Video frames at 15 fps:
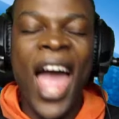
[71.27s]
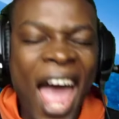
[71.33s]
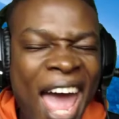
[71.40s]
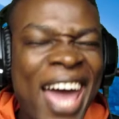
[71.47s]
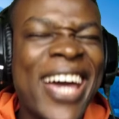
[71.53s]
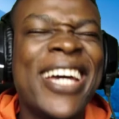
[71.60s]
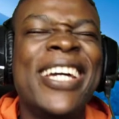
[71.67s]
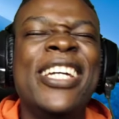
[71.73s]

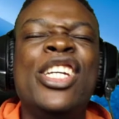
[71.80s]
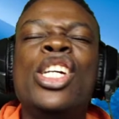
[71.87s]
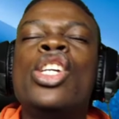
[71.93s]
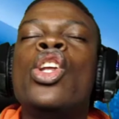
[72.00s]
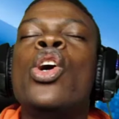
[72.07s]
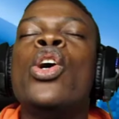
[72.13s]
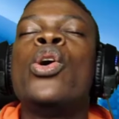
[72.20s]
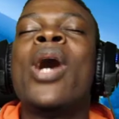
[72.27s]
Hey, you
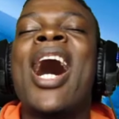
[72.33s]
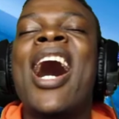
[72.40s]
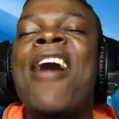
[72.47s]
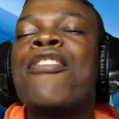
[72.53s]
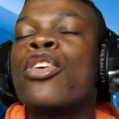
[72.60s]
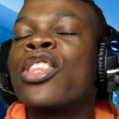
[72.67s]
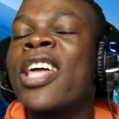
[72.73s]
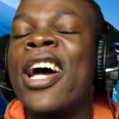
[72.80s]
know, I
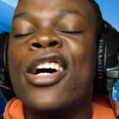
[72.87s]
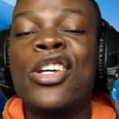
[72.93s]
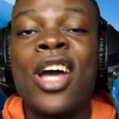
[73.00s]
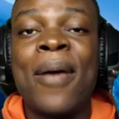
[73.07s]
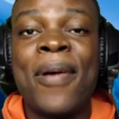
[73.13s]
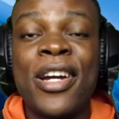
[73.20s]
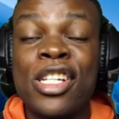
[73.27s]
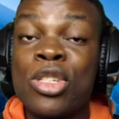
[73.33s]
have to tell you
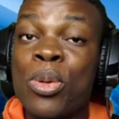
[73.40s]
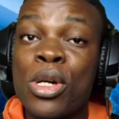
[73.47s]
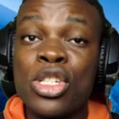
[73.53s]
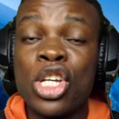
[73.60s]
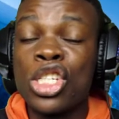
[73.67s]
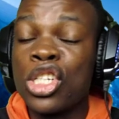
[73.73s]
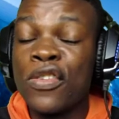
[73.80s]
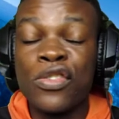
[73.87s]
about the
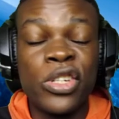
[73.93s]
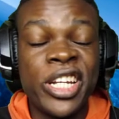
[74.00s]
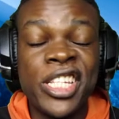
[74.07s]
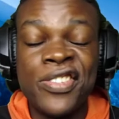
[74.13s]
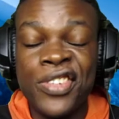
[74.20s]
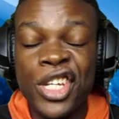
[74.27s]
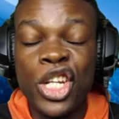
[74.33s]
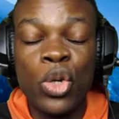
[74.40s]
sponsors of
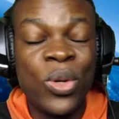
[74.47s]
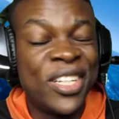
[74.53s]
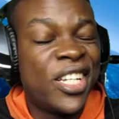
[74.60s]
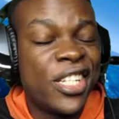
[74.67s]
today's video, which